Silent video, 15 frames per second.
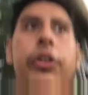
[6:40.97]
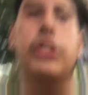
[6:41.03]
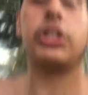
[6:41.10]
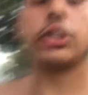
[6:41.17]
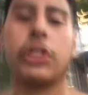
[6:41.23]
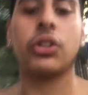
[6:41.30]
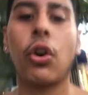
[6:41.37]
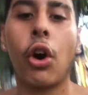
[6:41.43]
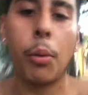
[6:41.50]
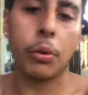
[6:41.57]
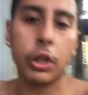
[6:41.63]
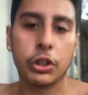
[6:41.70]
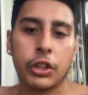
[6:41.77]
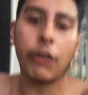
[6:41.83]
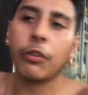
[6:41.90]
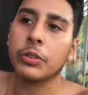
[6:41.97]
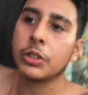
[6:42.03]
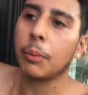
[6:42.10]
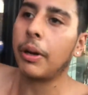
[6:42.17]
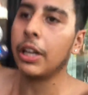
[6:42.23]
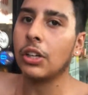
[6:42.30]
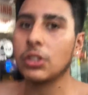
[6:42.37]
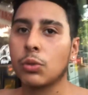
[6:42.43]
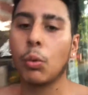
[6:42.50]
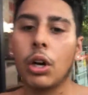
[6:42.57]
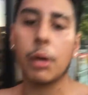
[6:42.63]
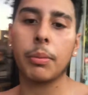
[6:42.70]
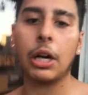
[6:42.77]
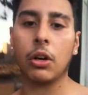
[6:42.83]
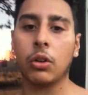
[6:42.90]
it's just normal to drink from somebody else's
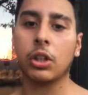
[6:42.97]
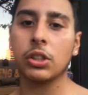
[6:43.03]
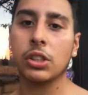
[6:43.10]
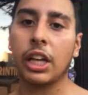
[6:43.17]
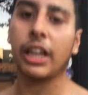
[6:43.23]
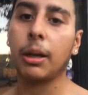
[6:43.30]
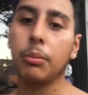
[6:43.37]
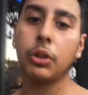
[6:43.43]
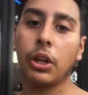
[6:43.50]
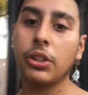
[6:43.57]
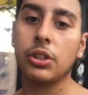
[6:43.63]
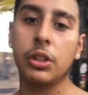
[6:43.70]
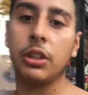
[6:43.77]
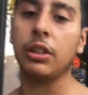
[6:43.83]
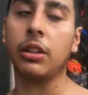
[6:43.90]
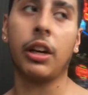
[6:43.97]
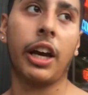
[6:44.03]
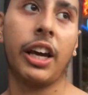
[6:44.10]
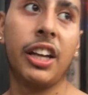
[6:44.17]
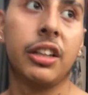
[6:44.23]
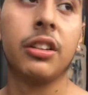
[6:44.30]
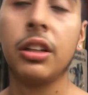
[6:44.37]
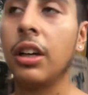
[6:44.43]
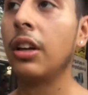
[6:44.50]
water bottle because like I'm thirsty and